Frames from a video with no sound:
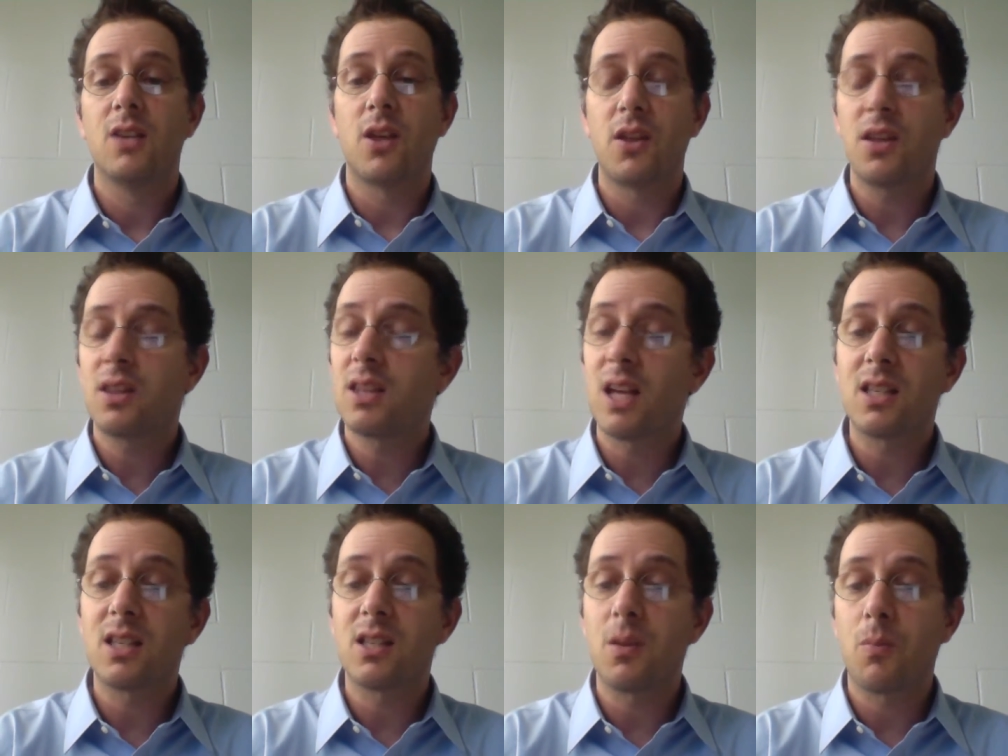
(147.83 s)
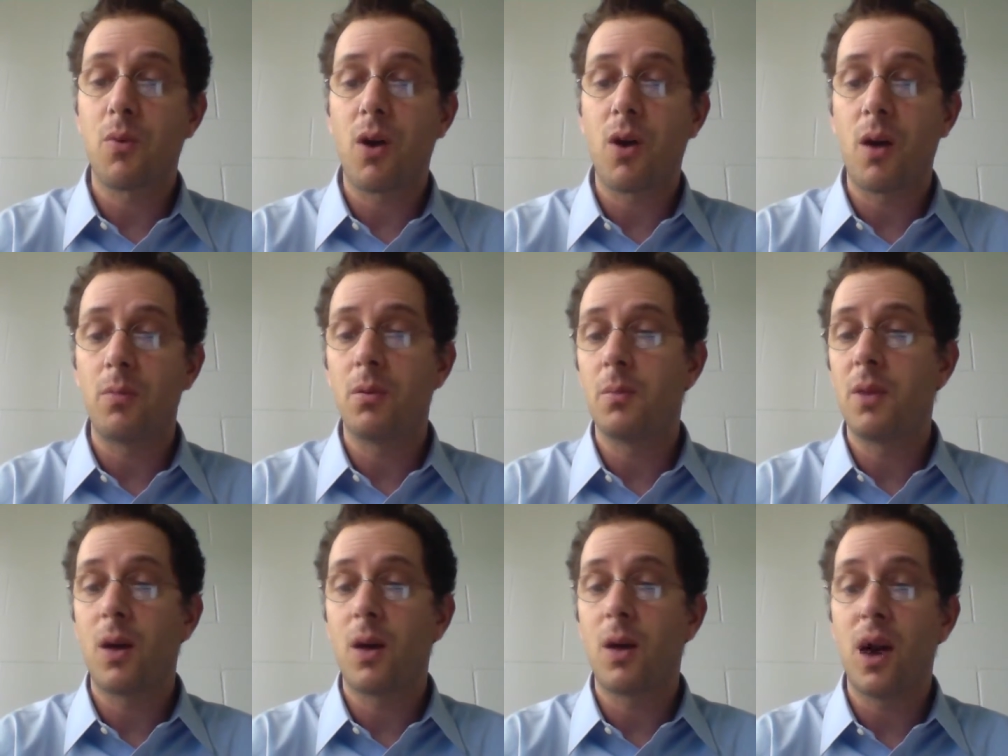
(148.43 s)
I think that's the
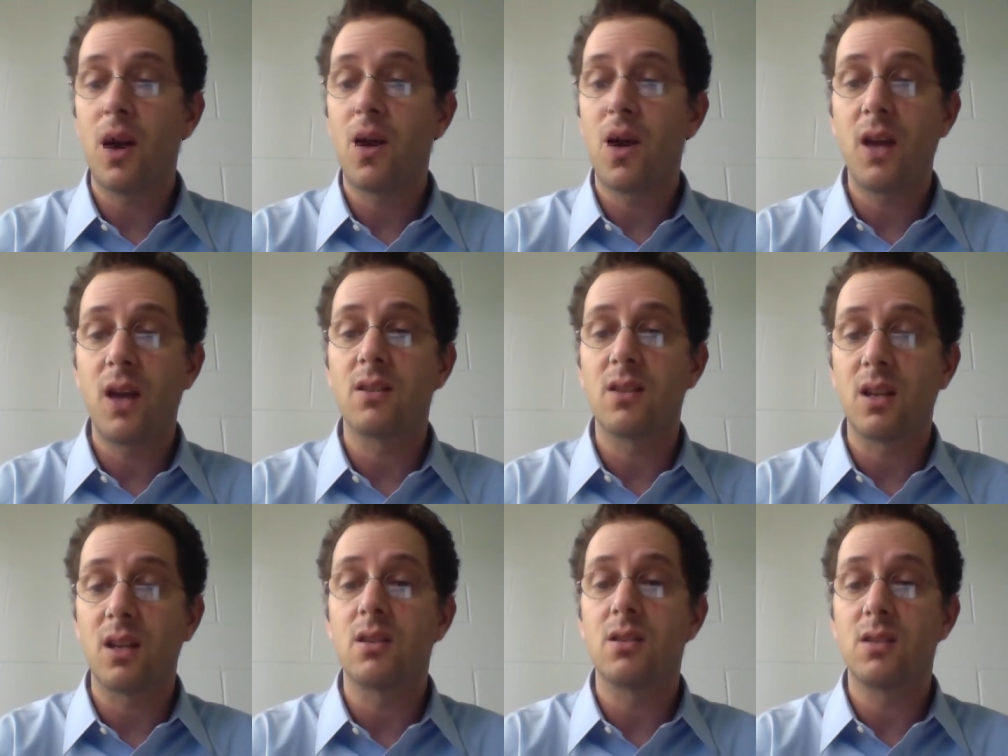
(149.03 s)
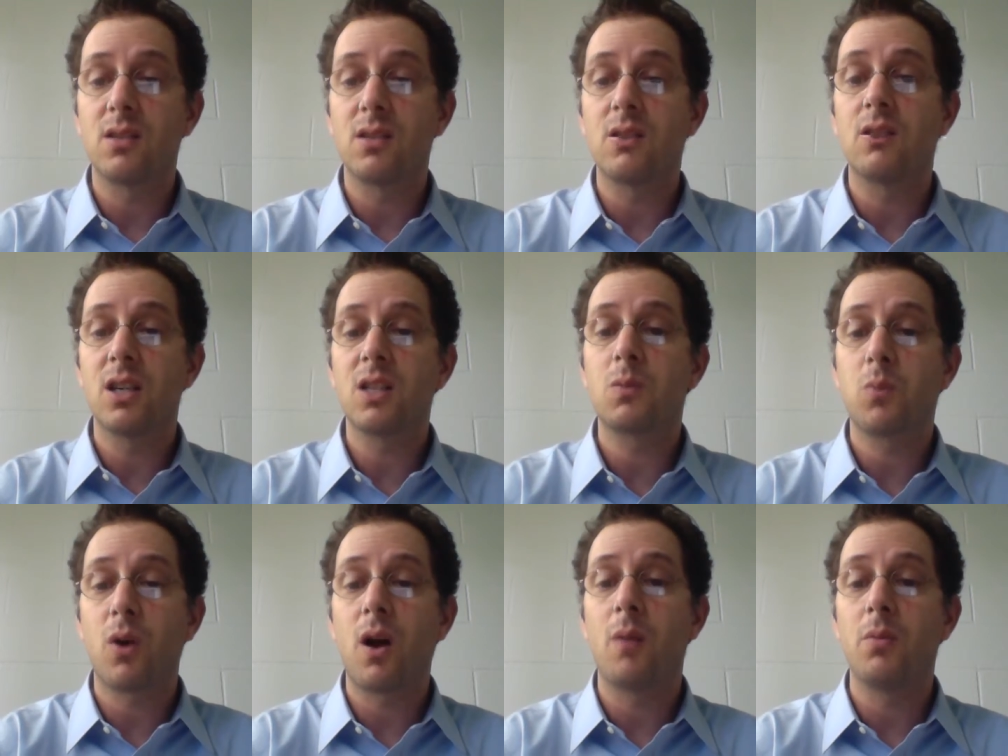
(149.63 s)
problem that we face, and it's a
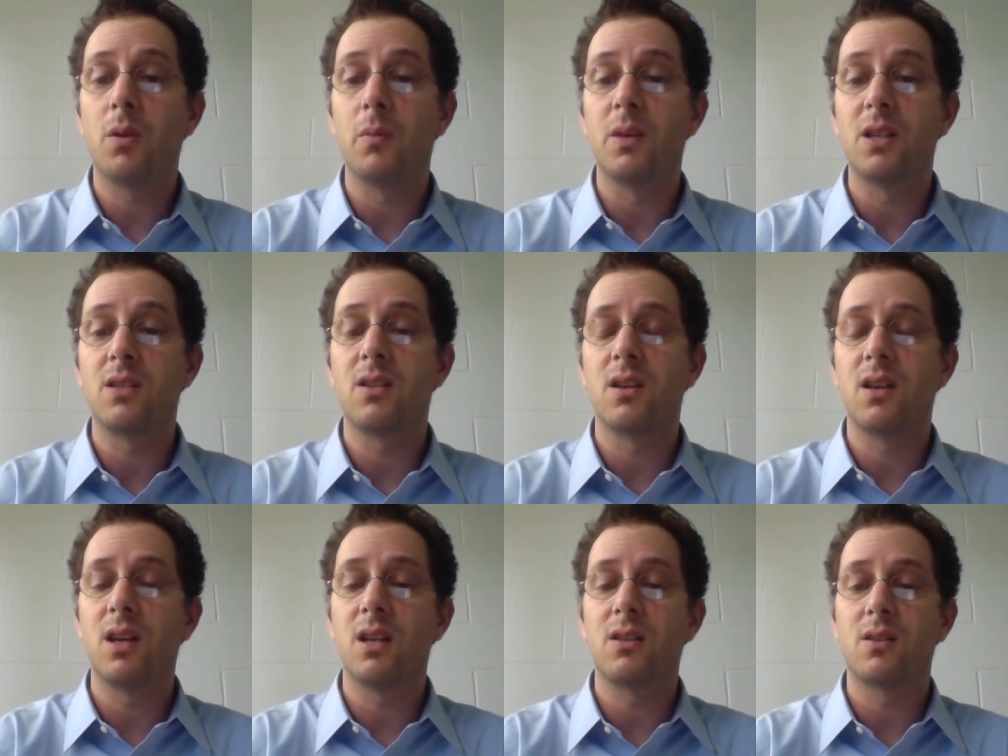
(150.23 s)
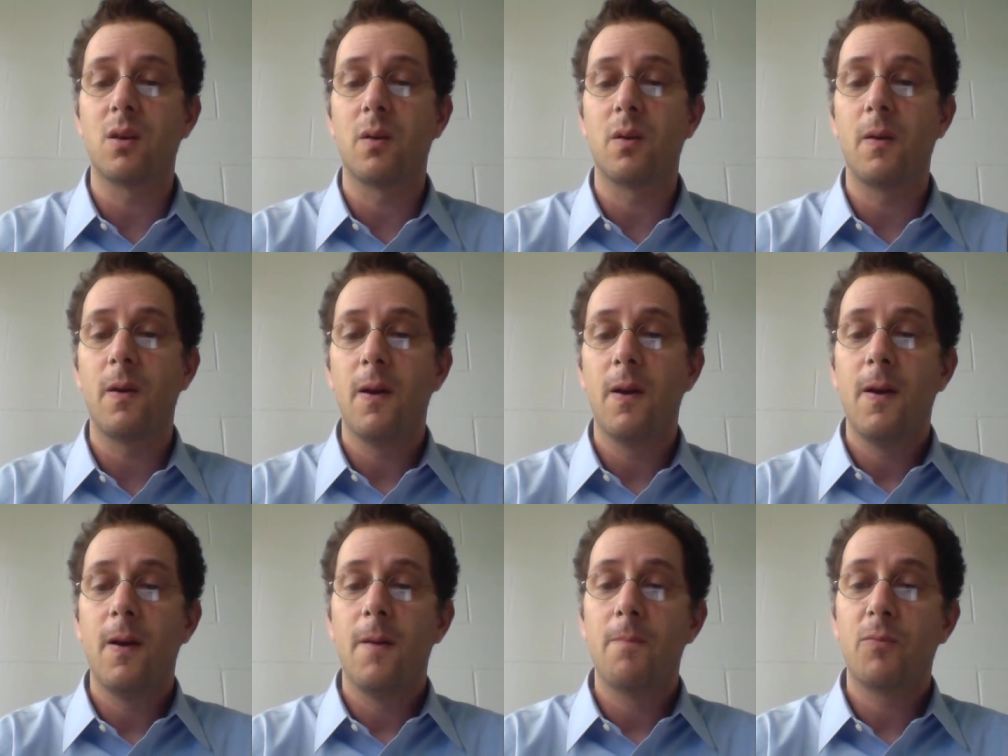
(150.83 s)
serious problem. It's a, it's
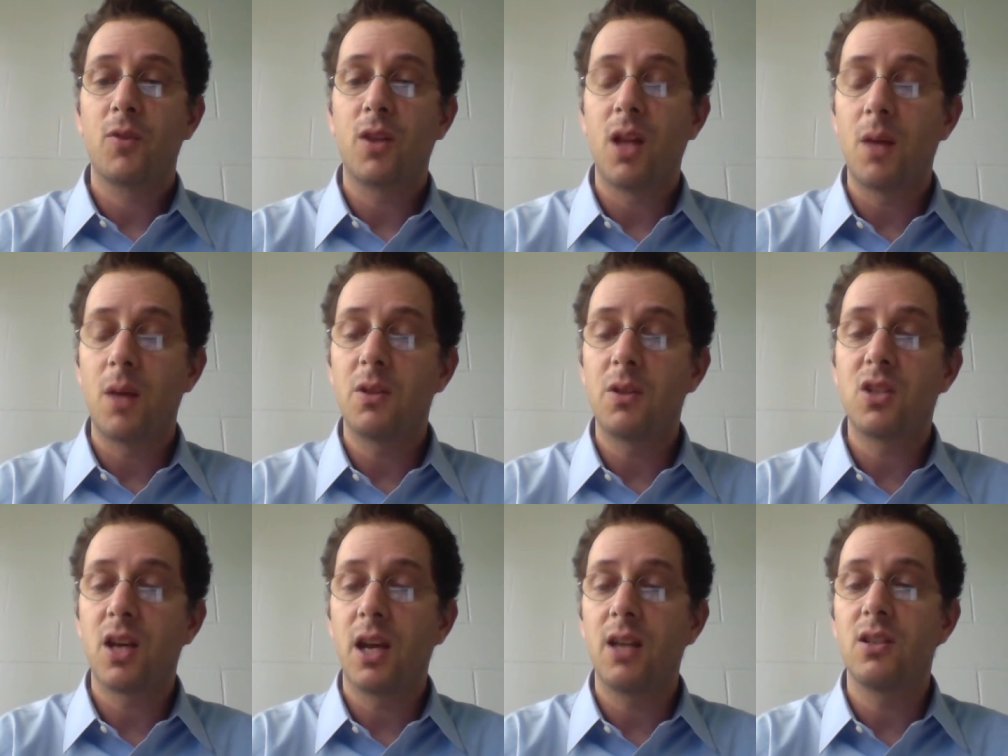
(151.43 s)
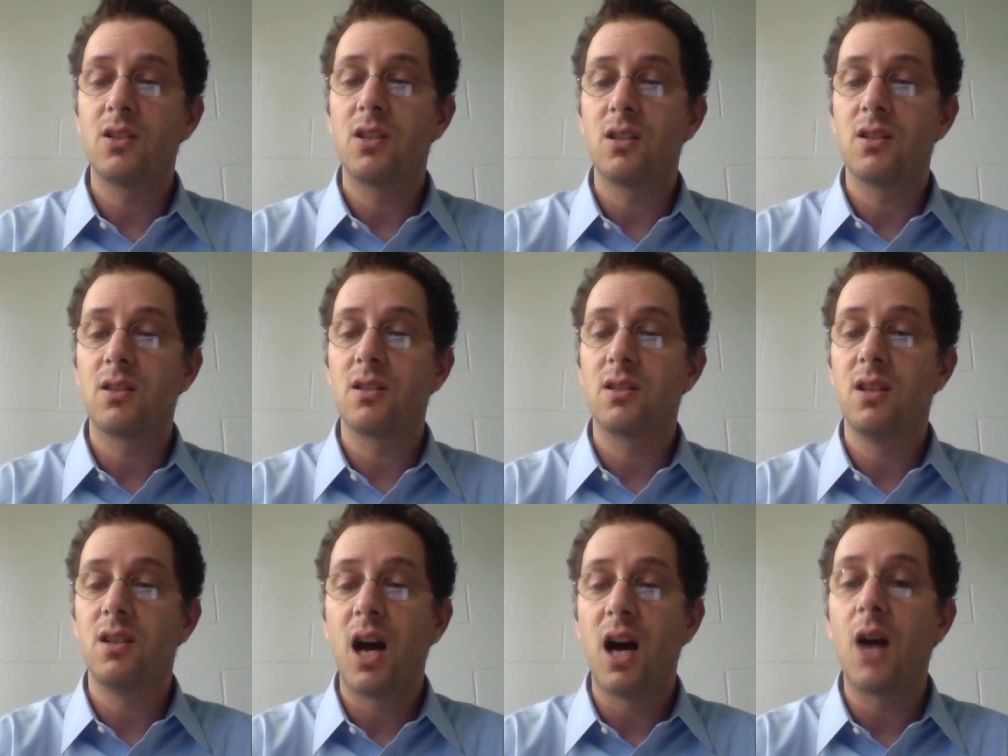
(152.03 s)
a, climate change
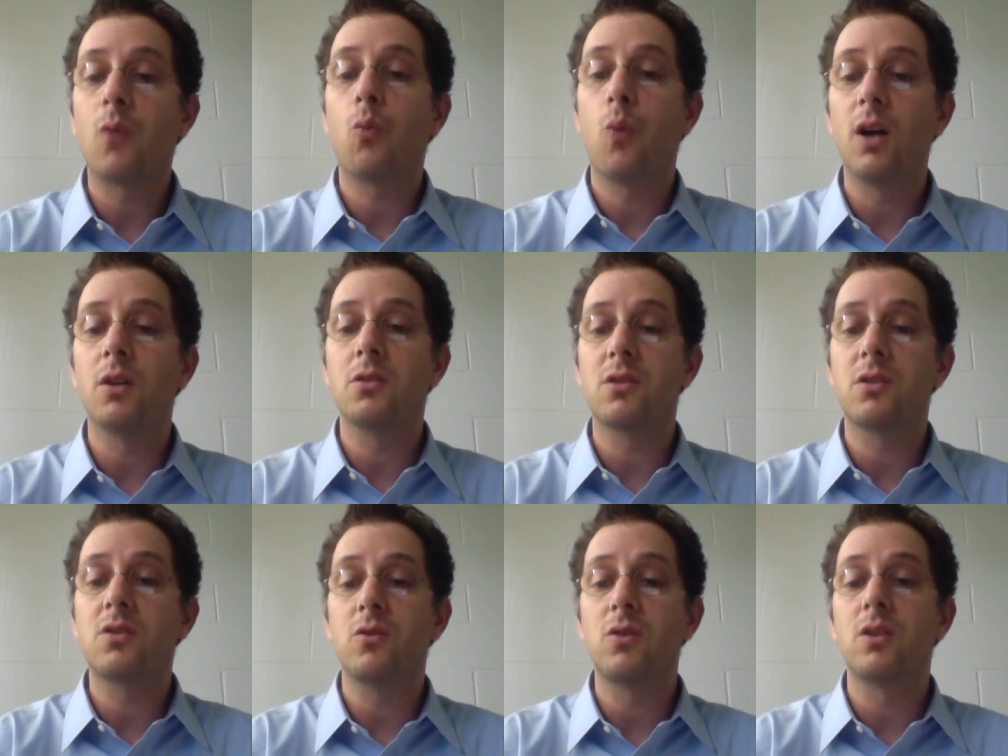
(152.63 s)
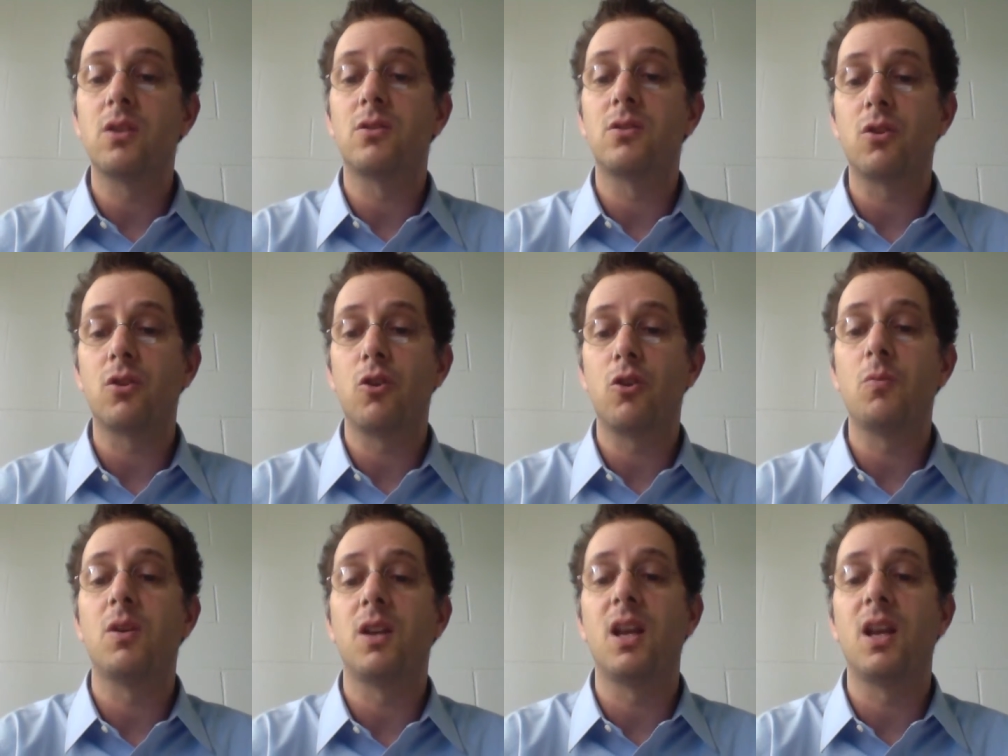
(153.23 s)
is not well suited to
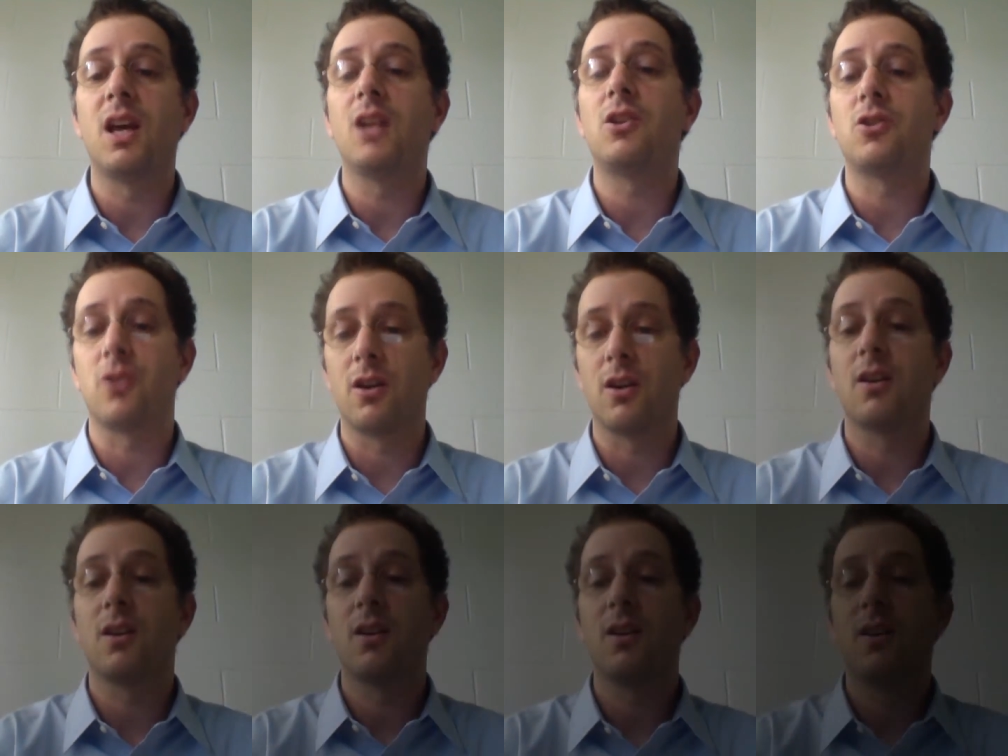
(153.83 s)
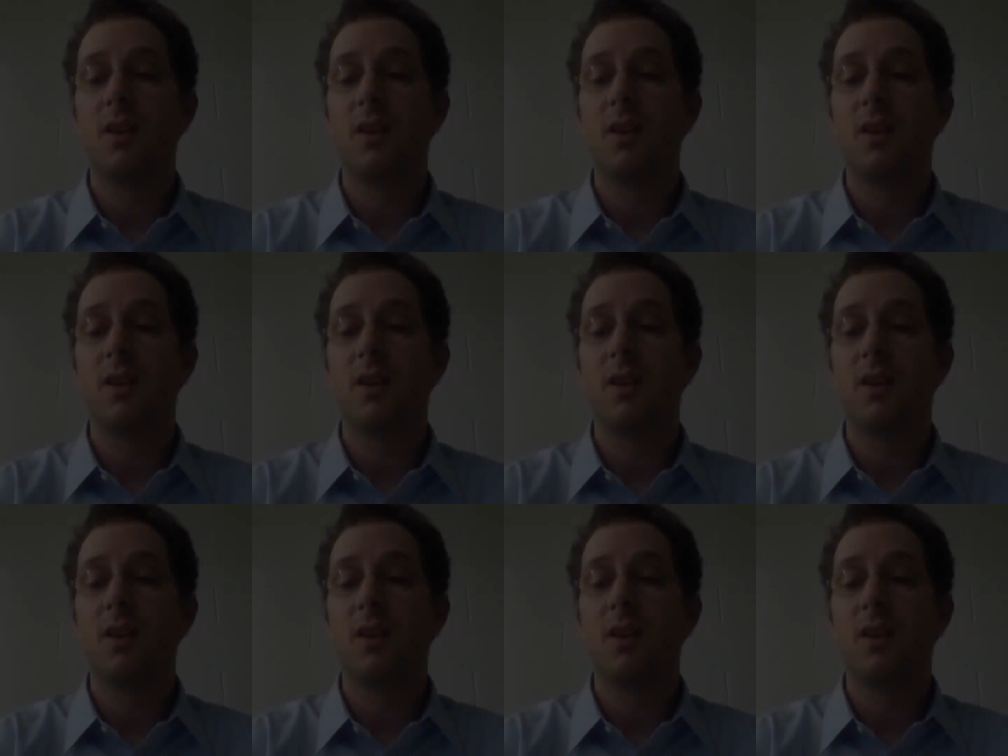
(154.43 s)
human nature.